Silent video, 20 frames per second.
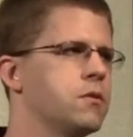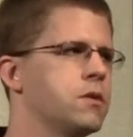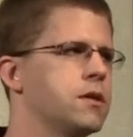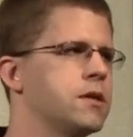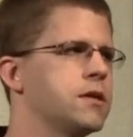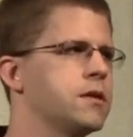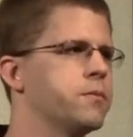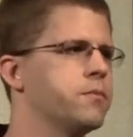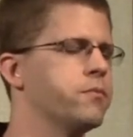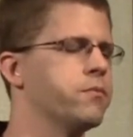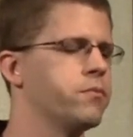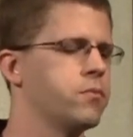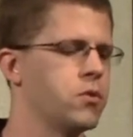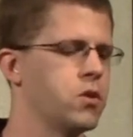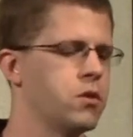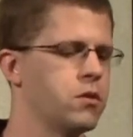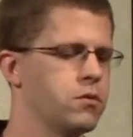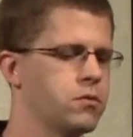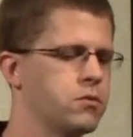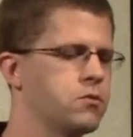um,
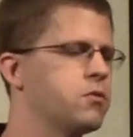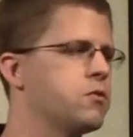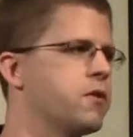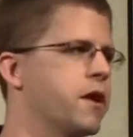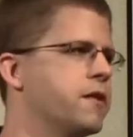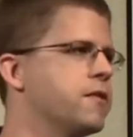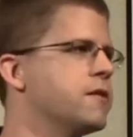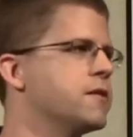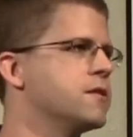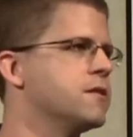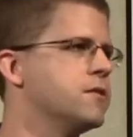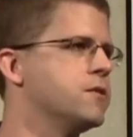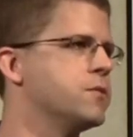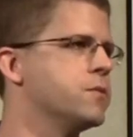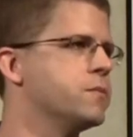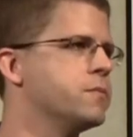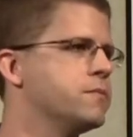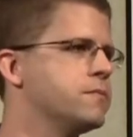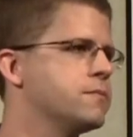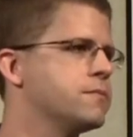the right thing to do.
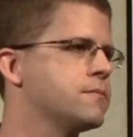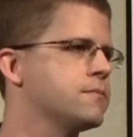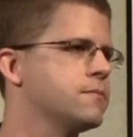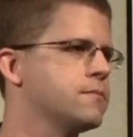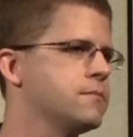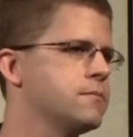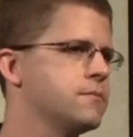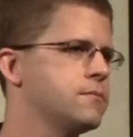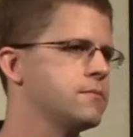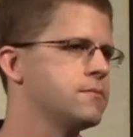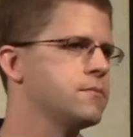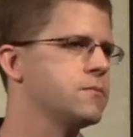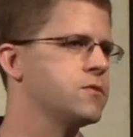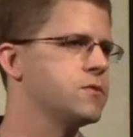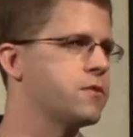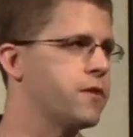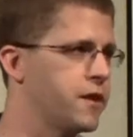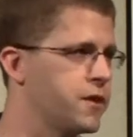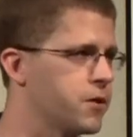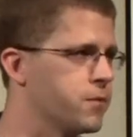
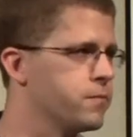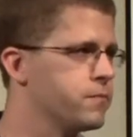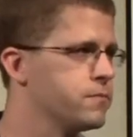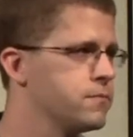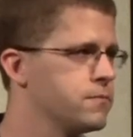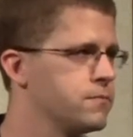Thank you.